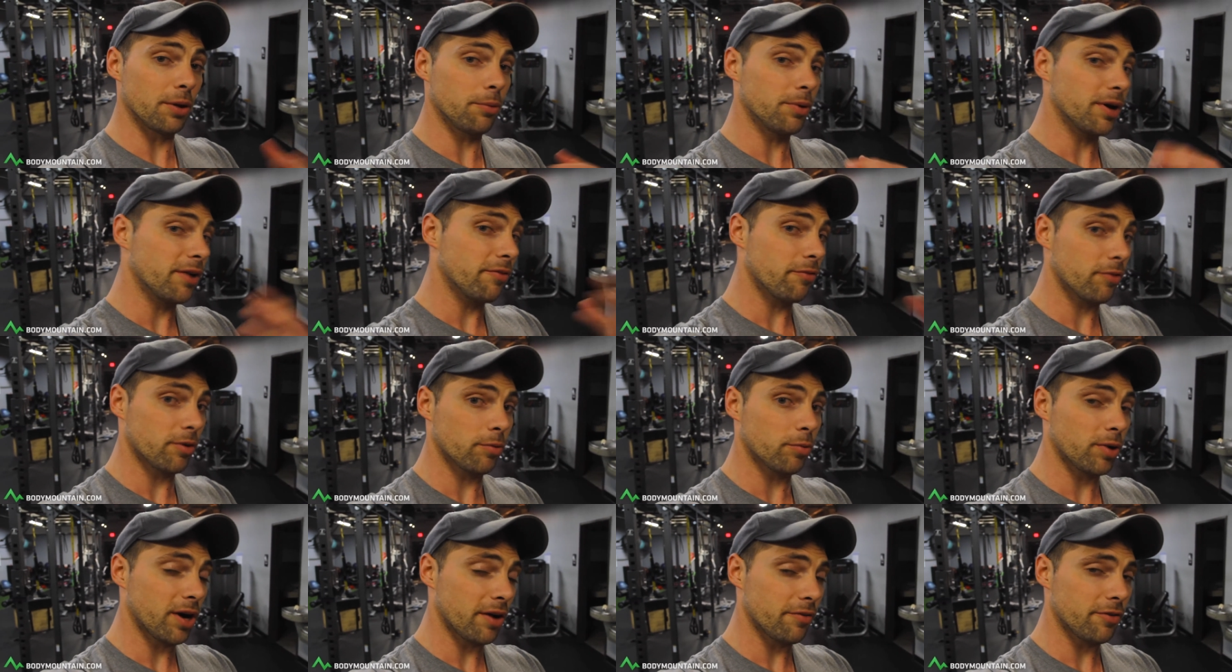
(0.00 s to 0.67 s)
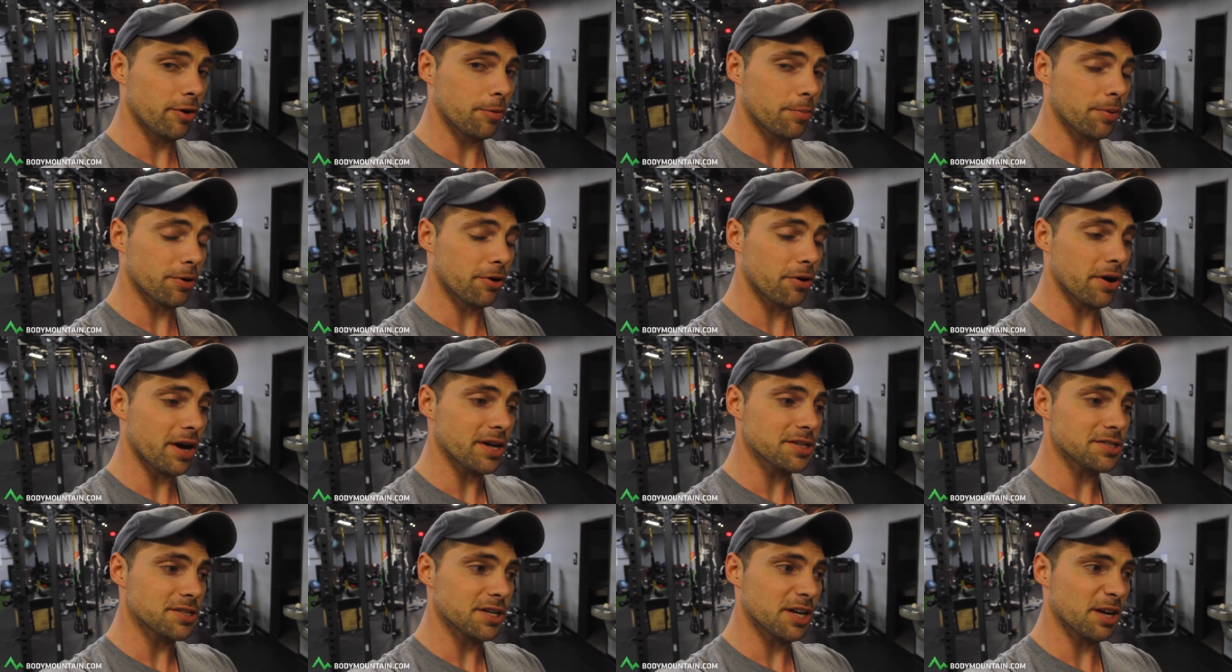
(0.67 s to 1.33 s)
Whenever, whatever you're
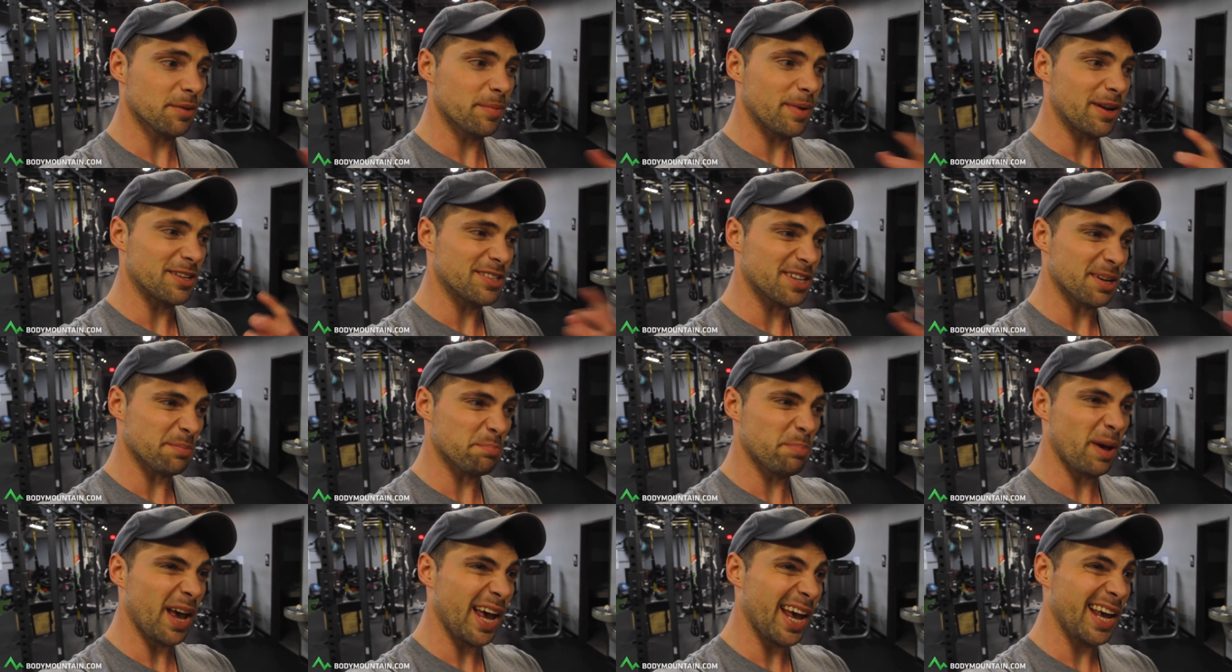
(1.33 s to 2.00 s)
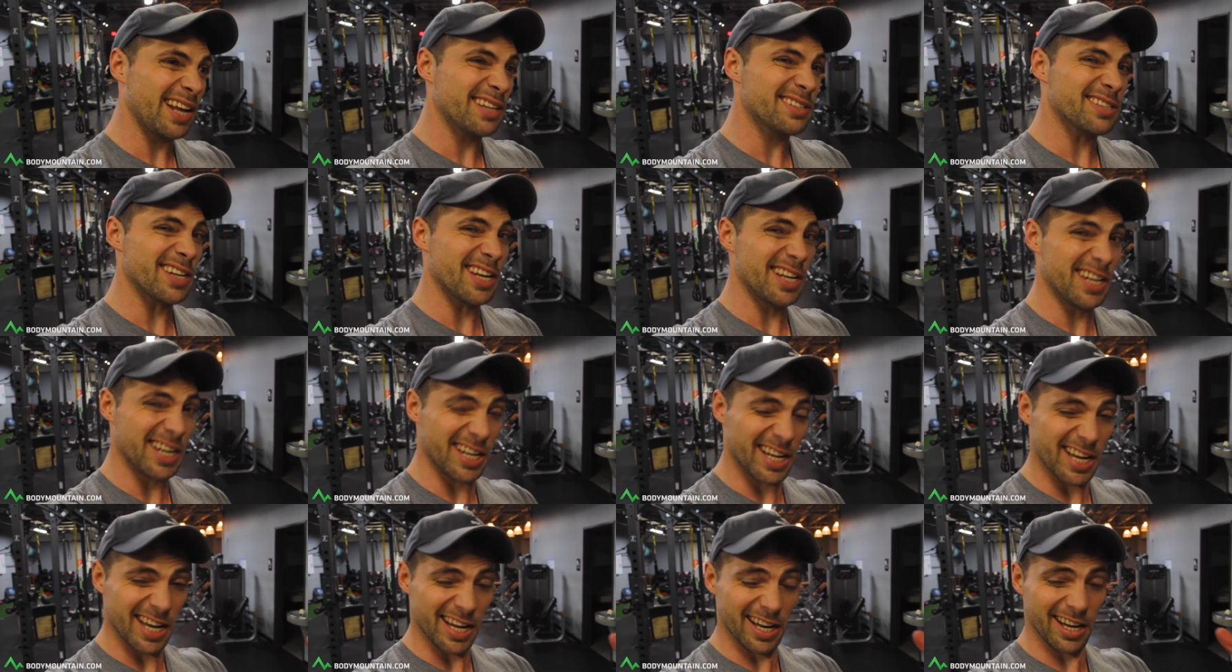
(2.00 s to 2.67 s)
procrastinating about, it's like pains
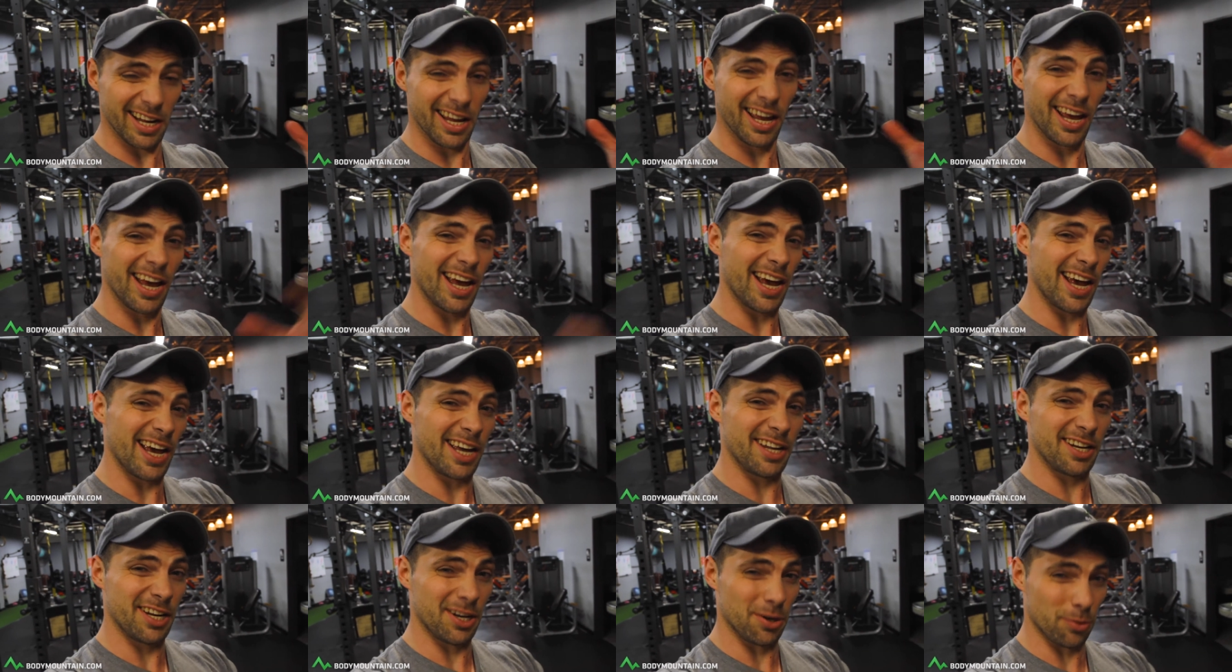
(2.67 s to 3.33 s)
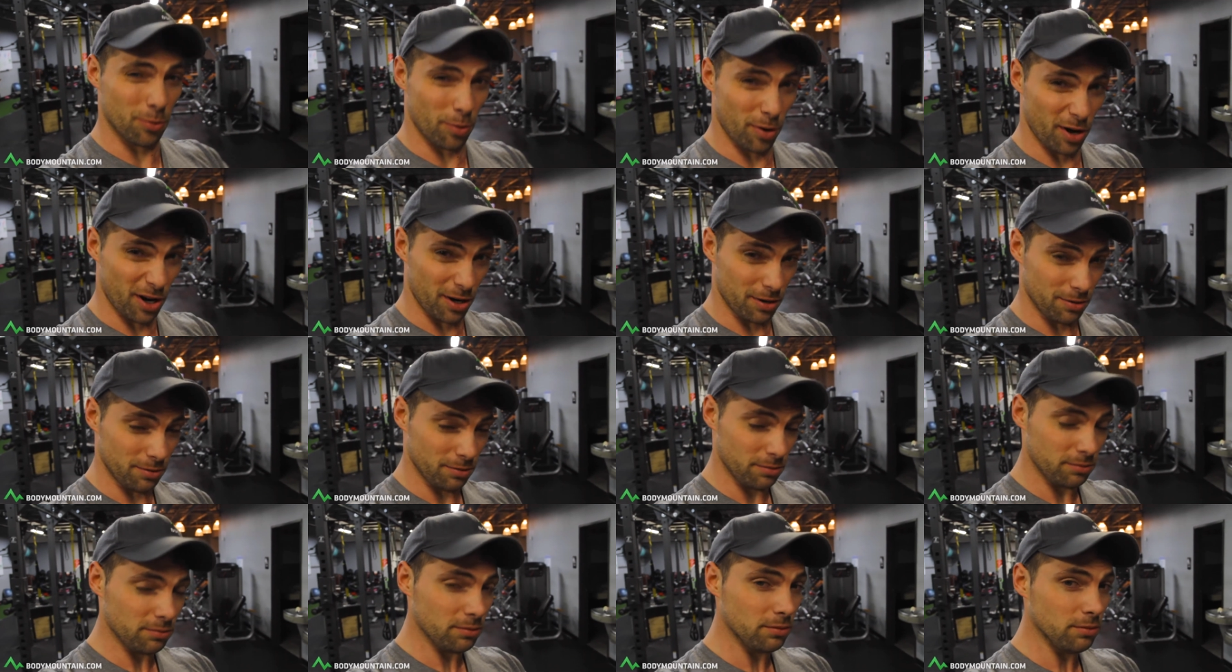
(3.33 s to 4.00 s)
indicating, hey, you need to work
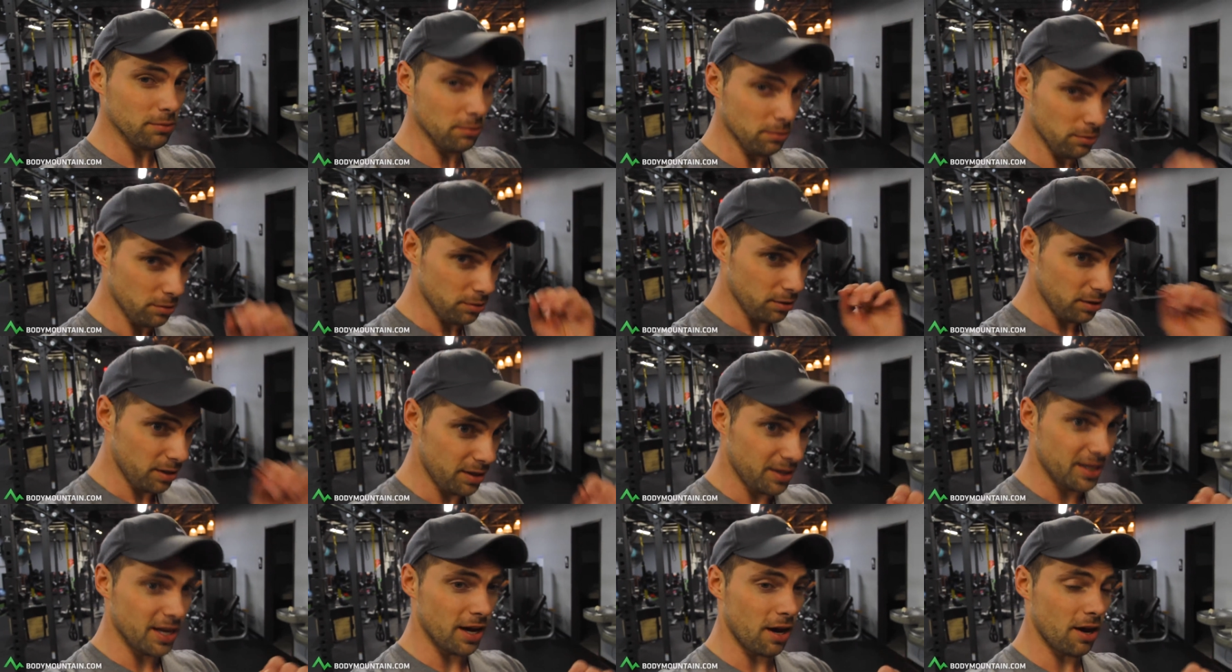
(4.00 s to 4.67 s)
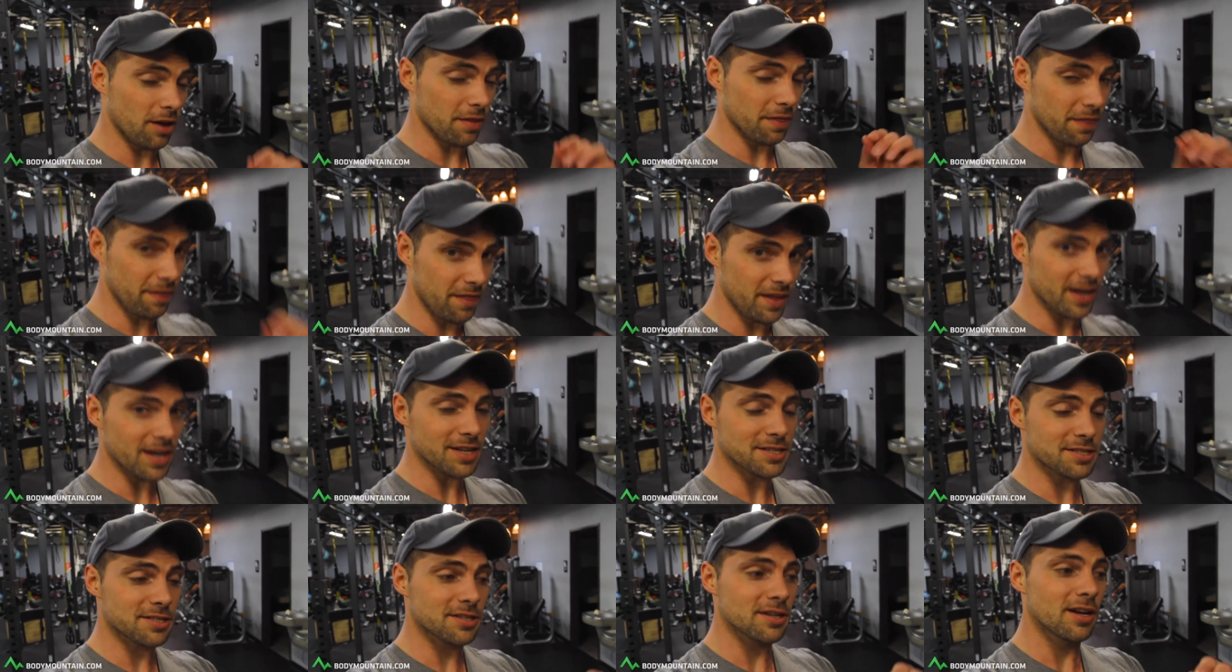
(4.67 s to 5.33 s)
on
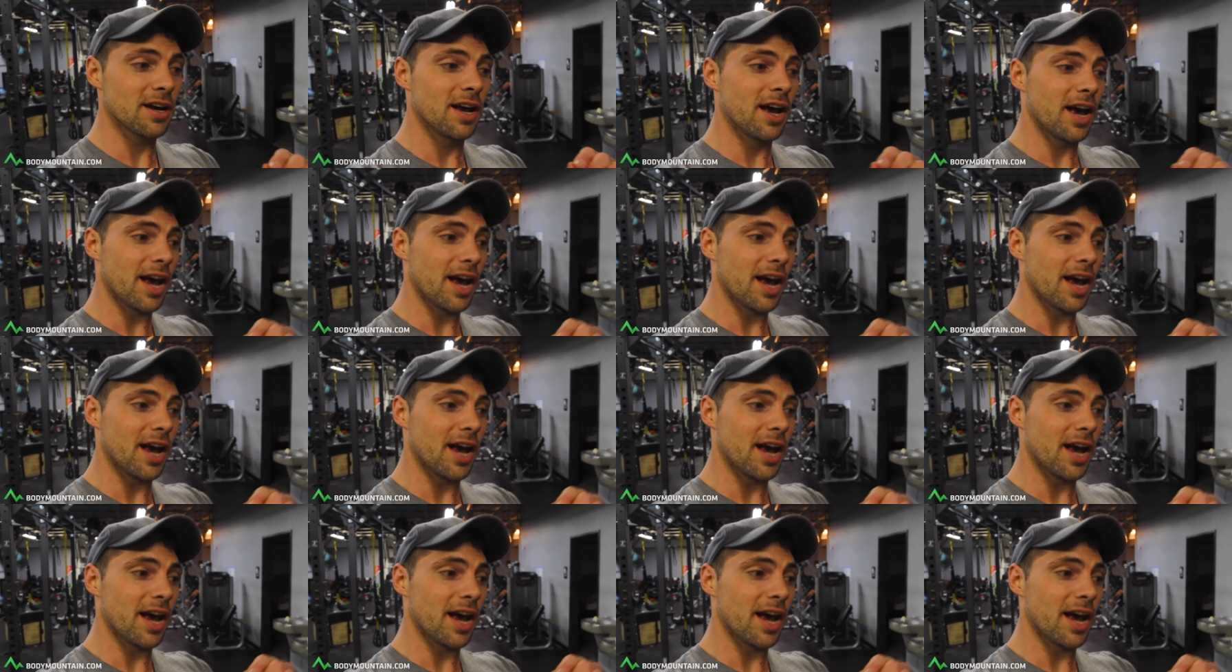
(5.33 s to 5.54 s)
this.